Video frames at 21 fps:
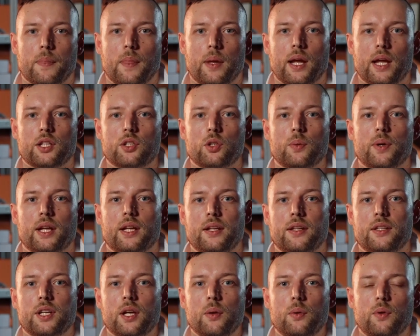as well as
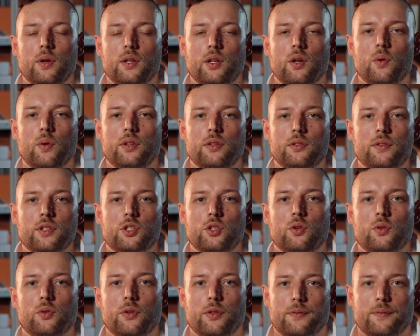the upper and lower
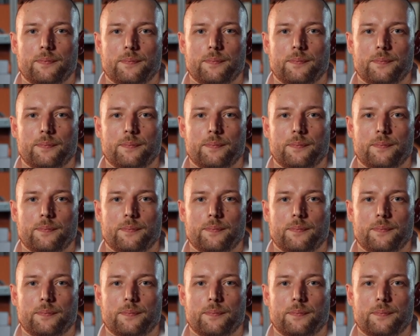threshold.